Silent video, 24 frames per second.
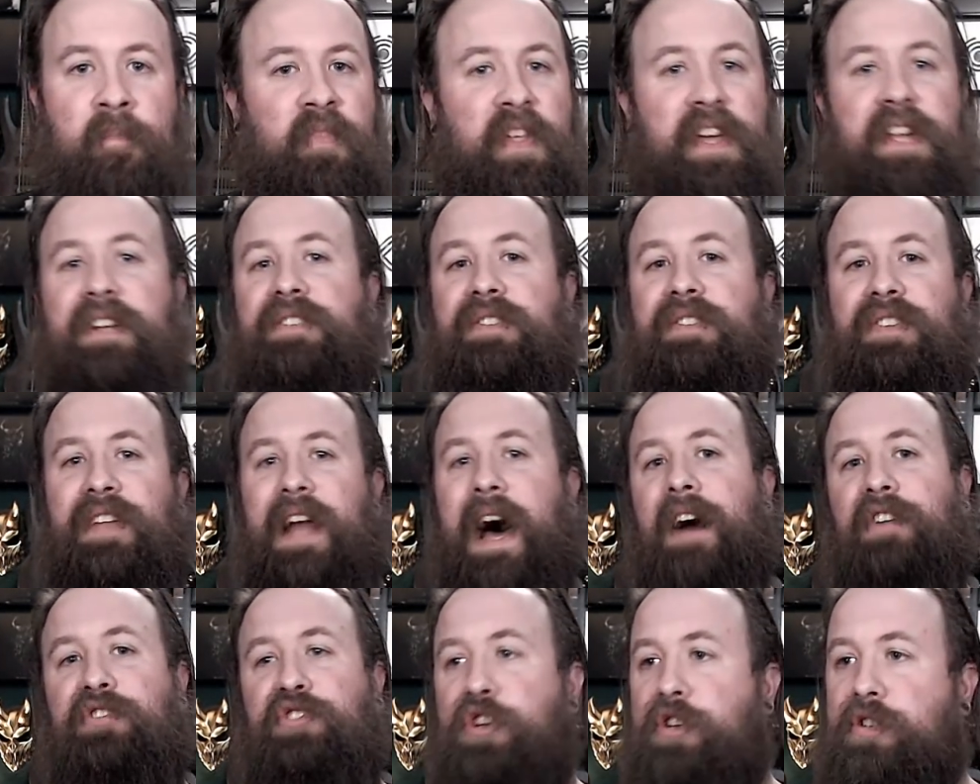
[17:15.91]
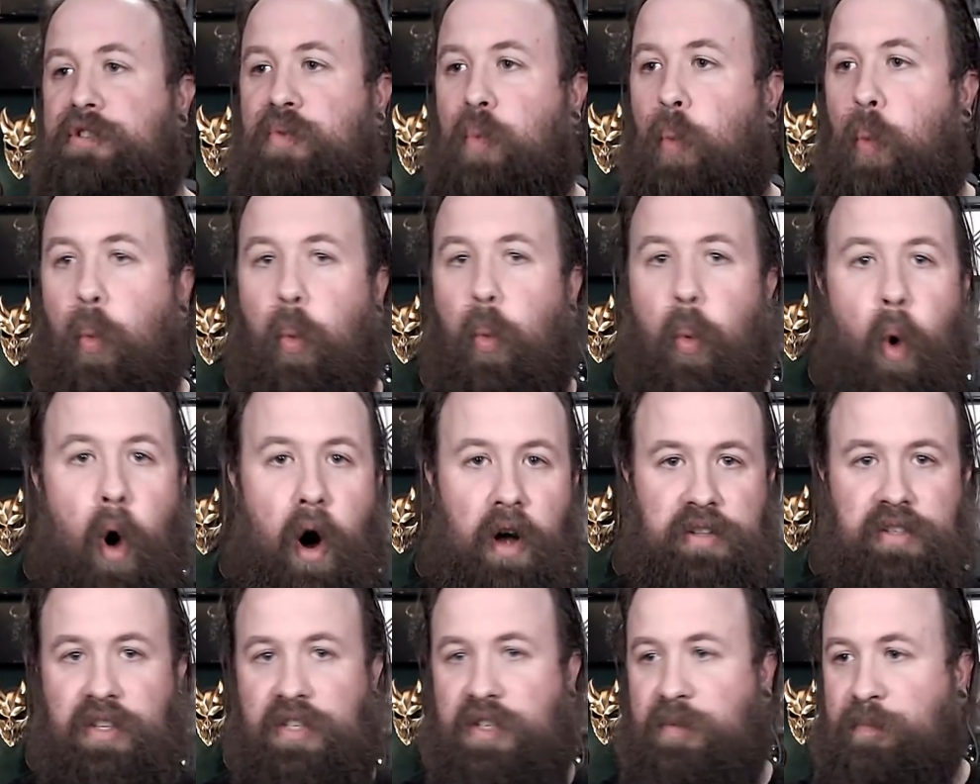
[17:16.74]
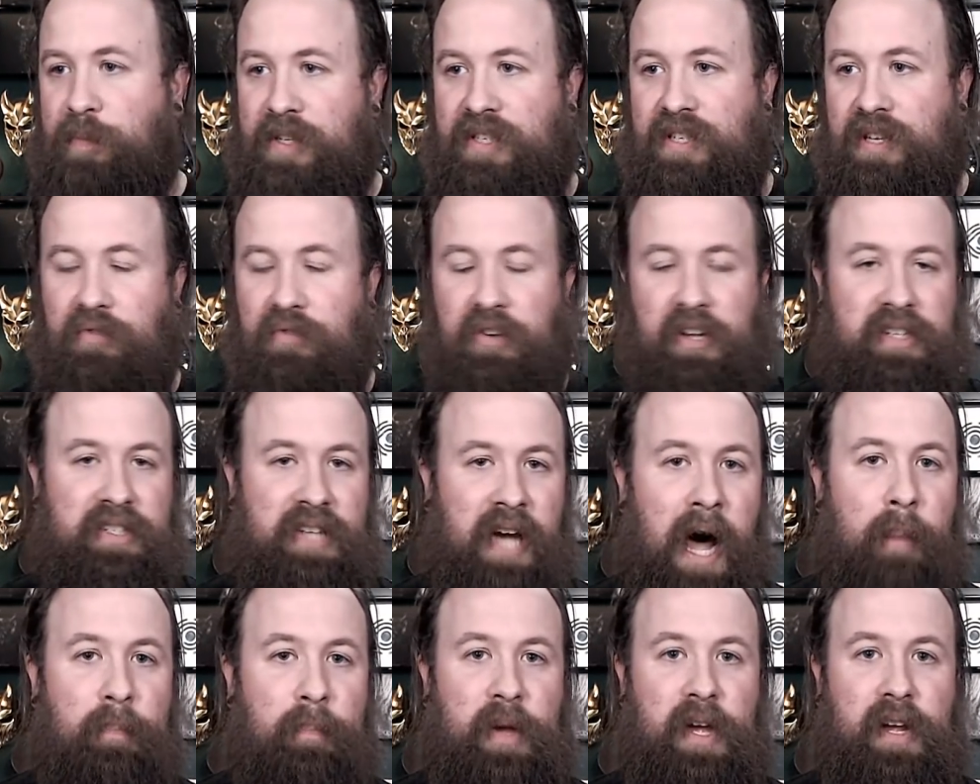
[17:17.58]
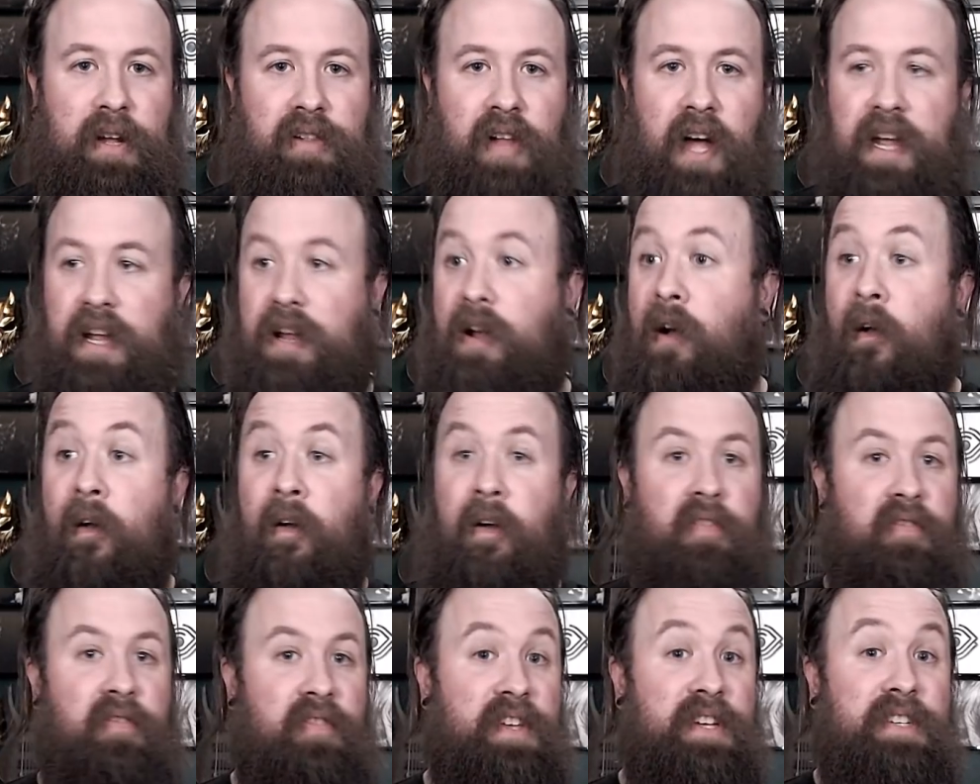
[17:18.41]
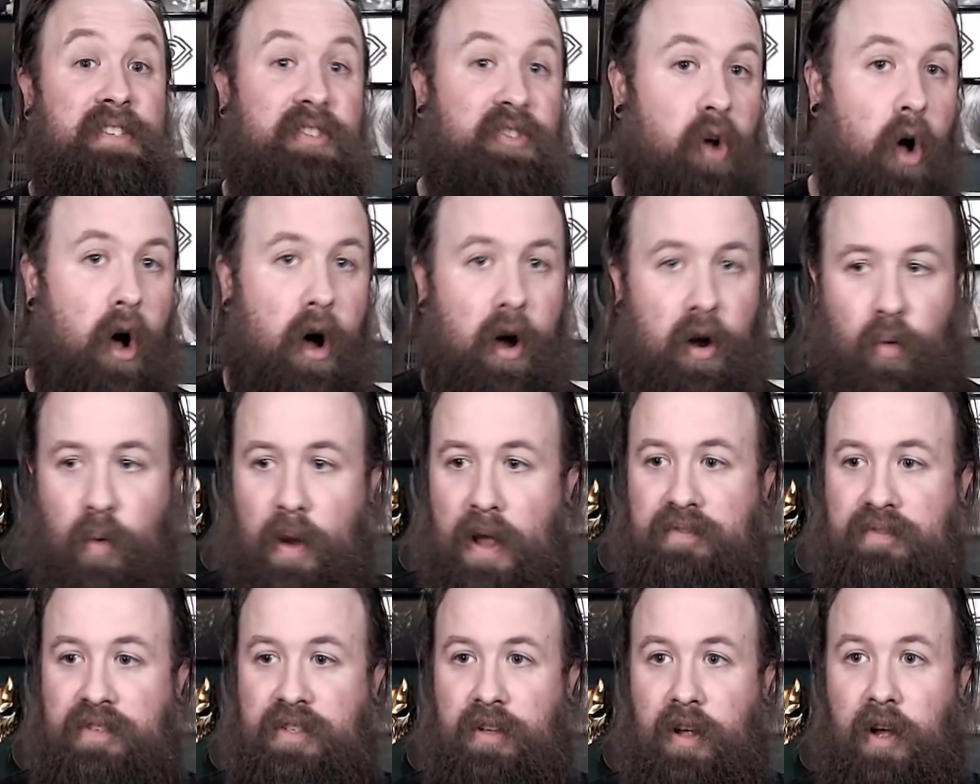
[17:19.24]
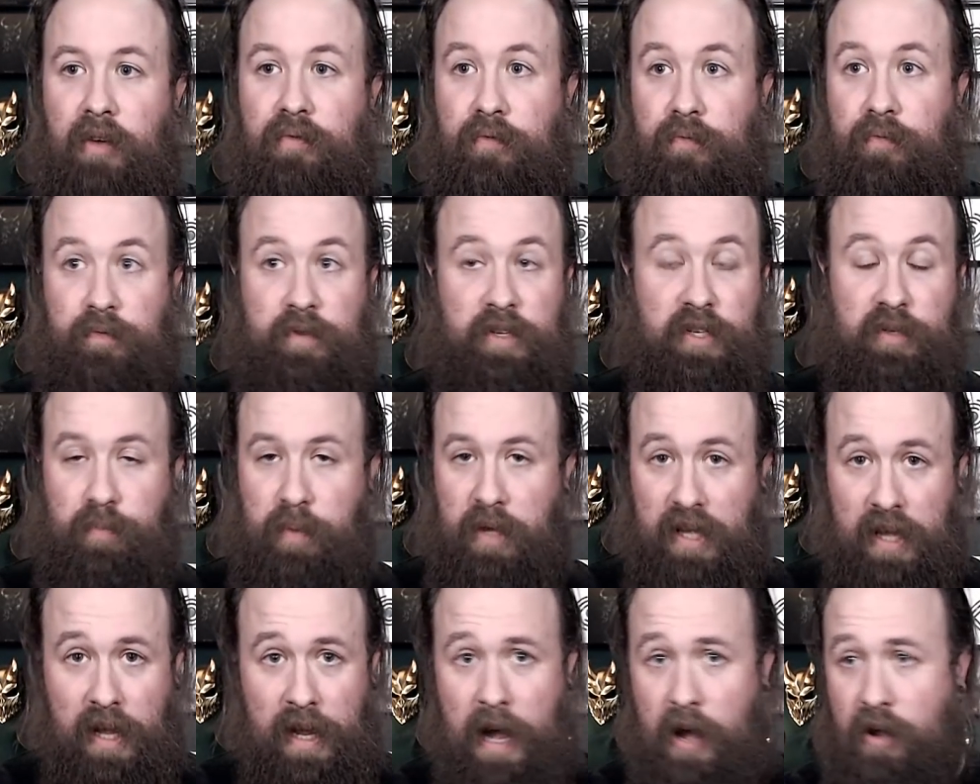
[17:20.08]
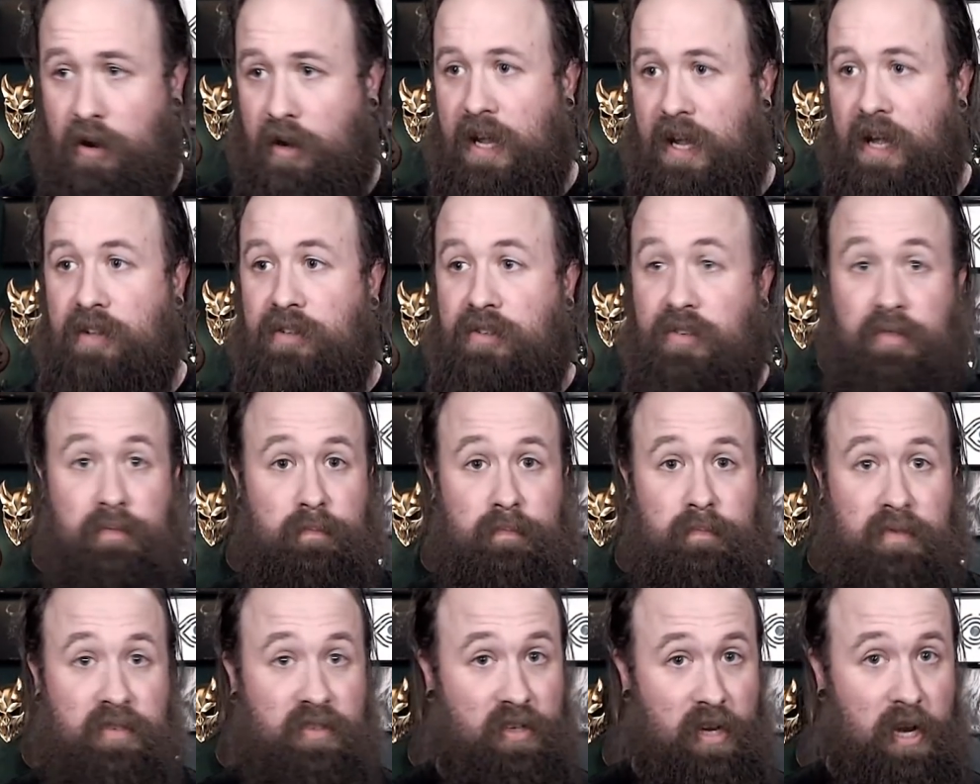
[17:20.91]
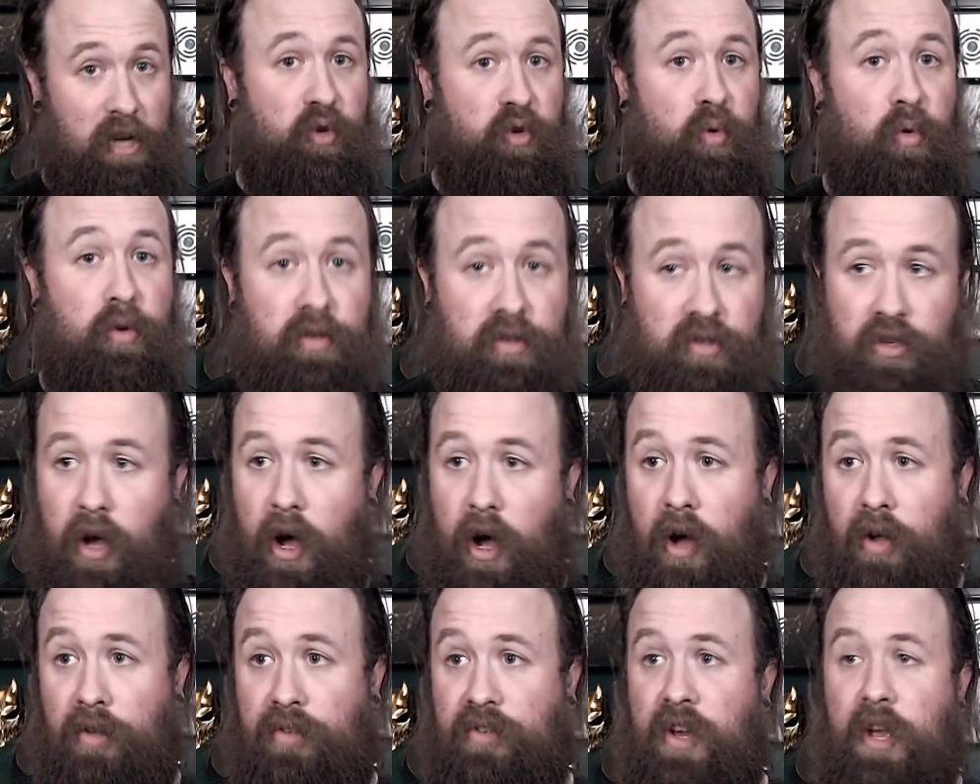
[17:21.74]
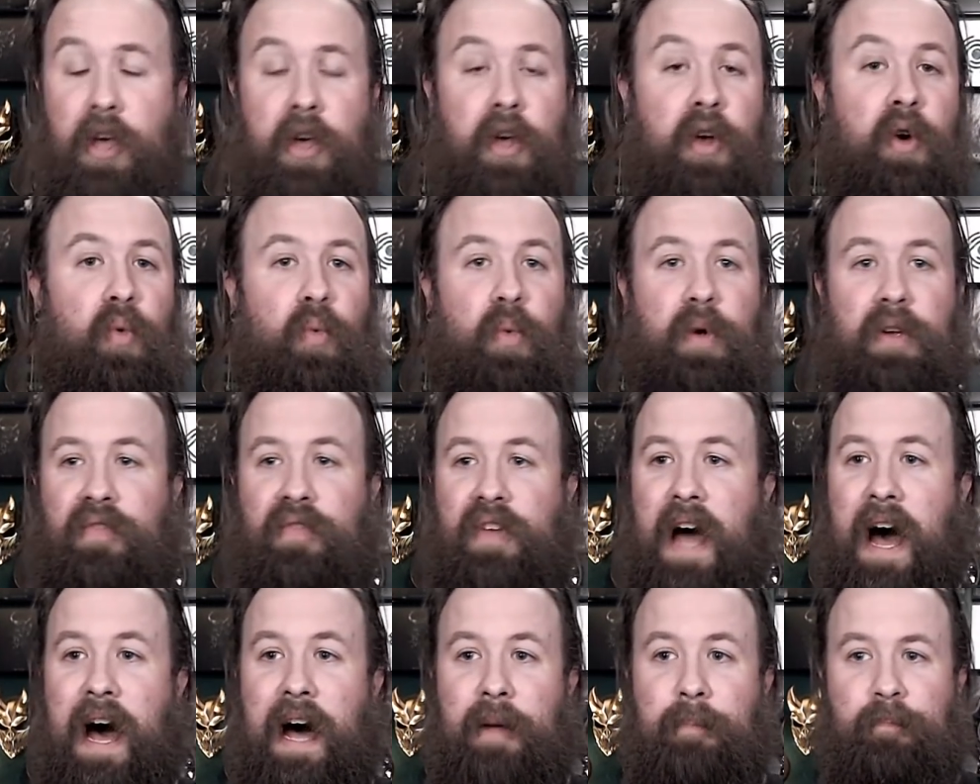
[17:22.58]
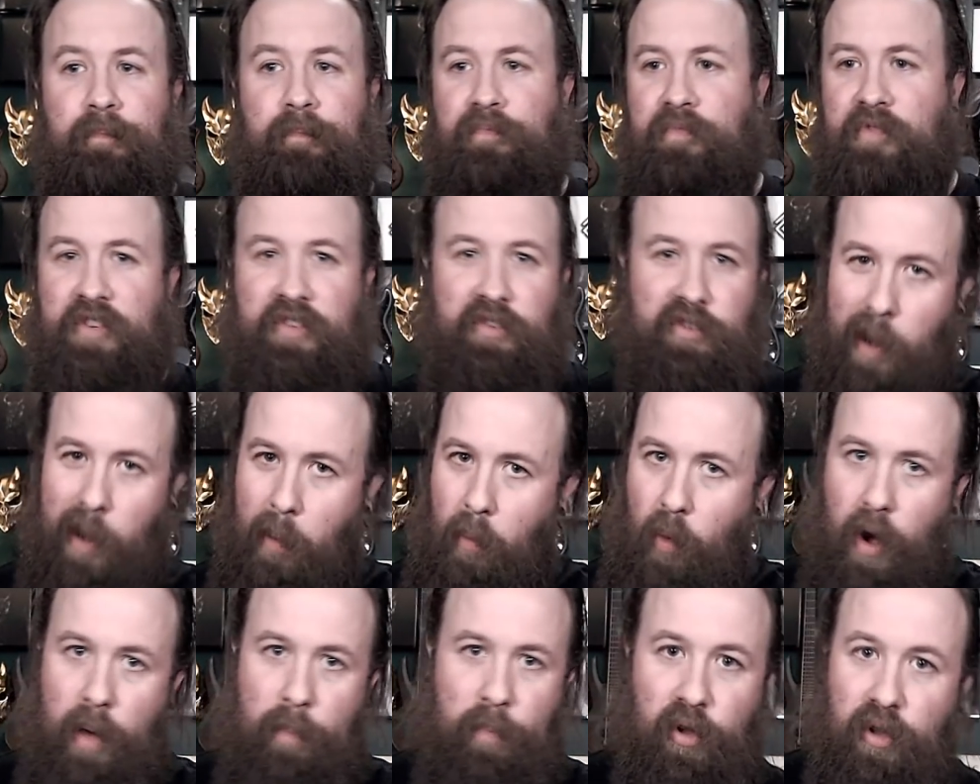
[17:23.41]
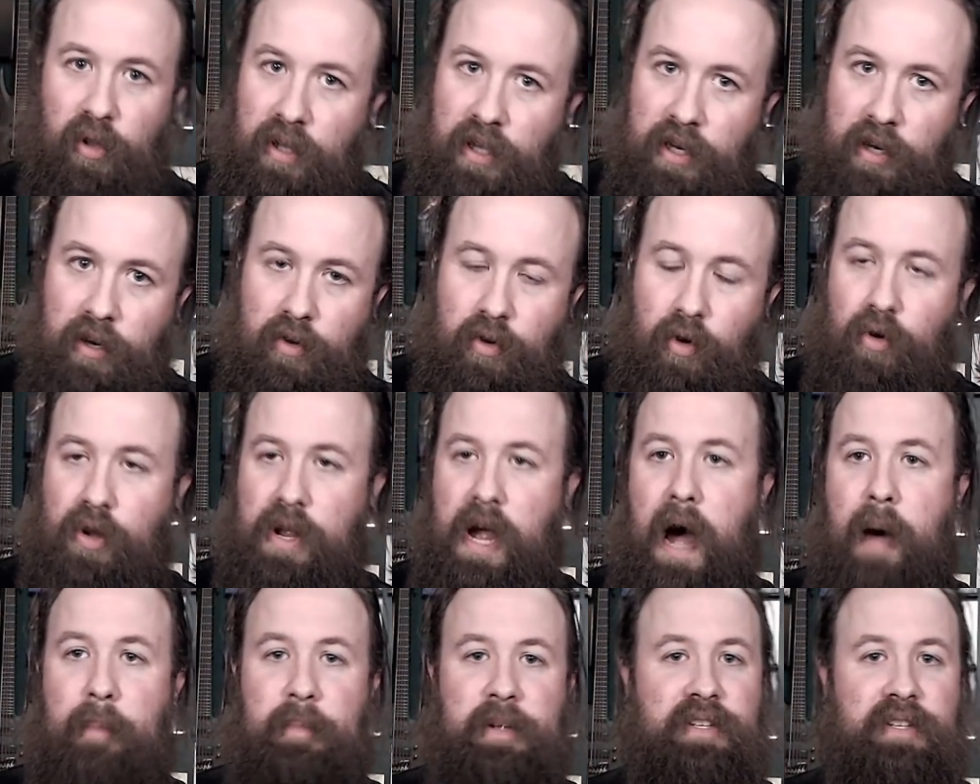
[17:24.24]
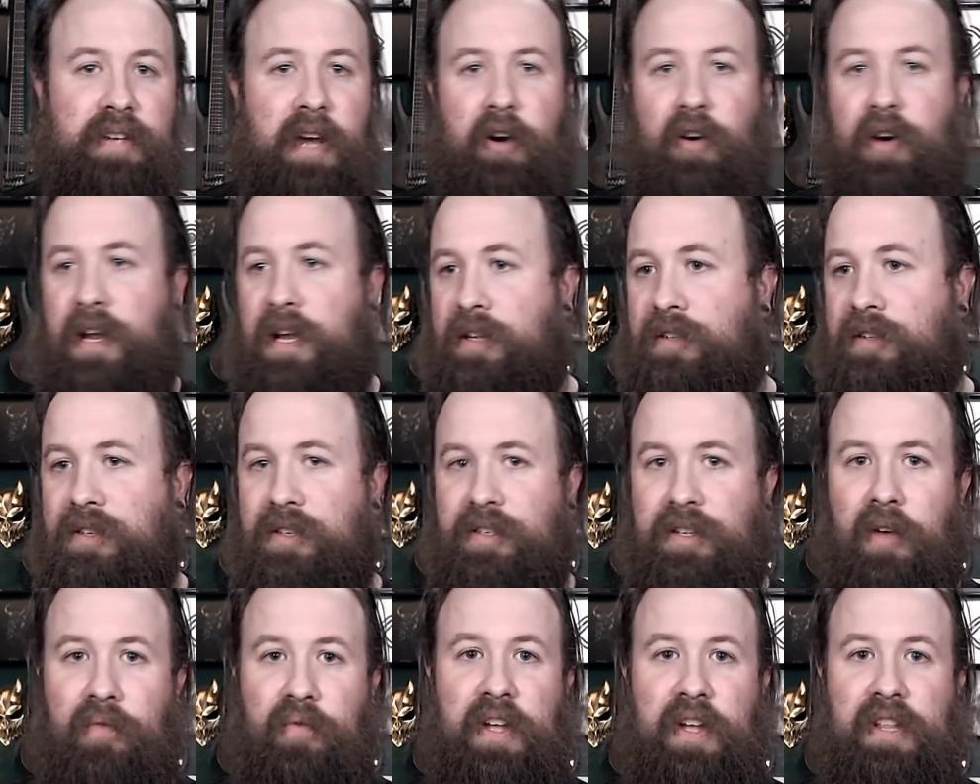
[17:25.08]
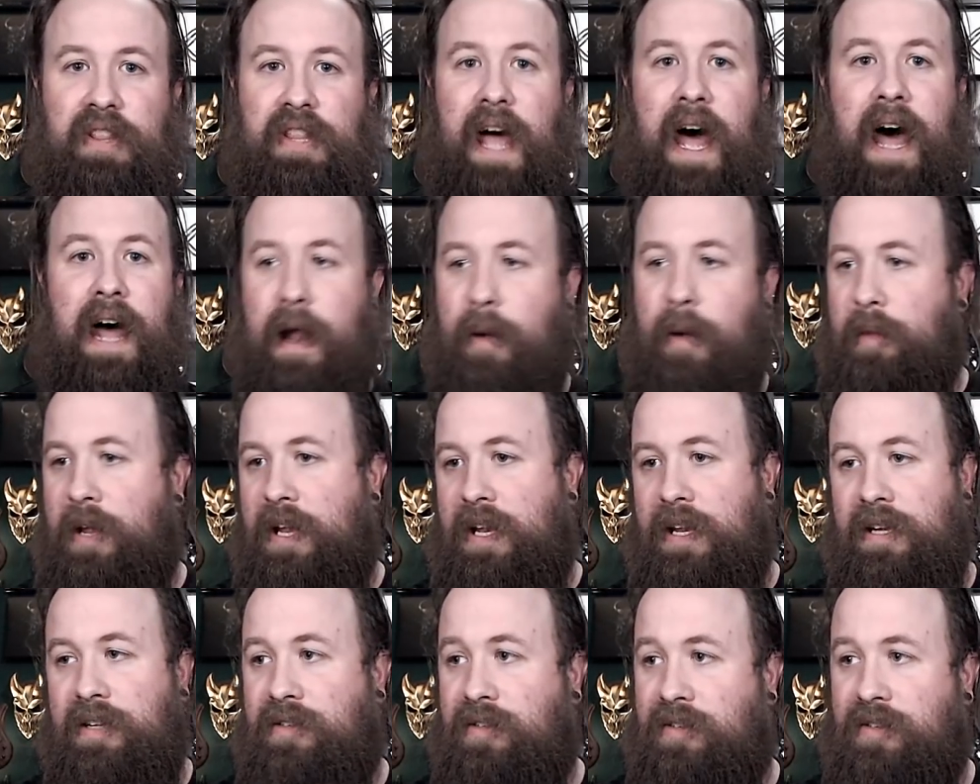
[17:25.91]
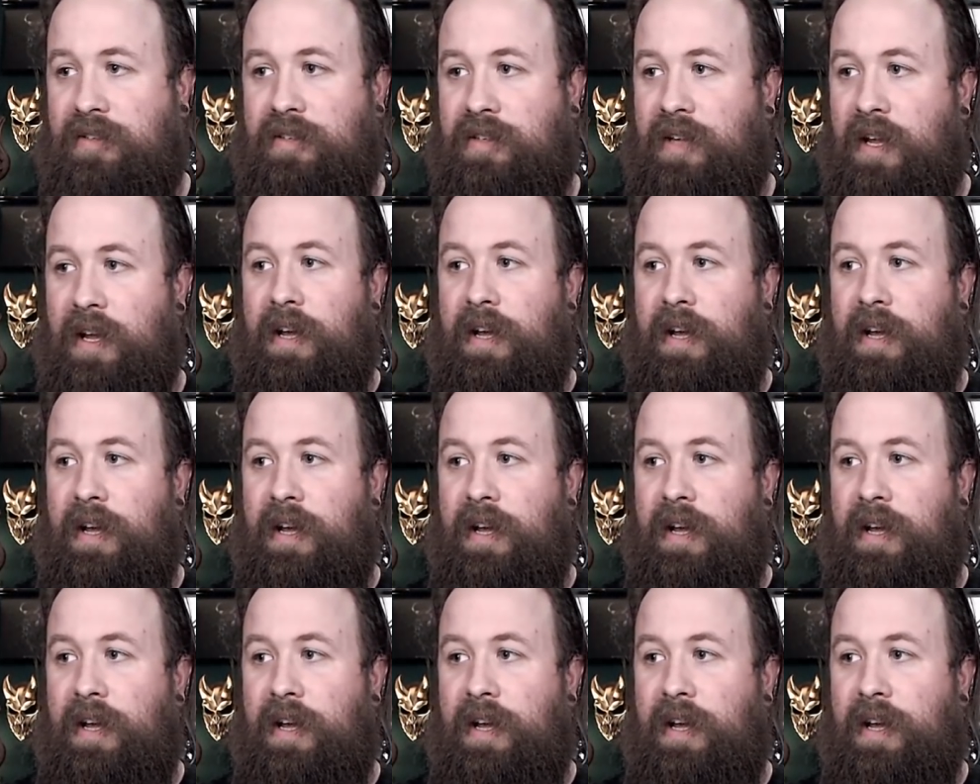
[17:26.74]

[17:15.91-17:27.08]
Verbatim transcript: And it's not just one specific topic. Like, this song, we have stuff speaking out against sexual assault. We've got somewhat political commentary and stuff like that. I mean, it's...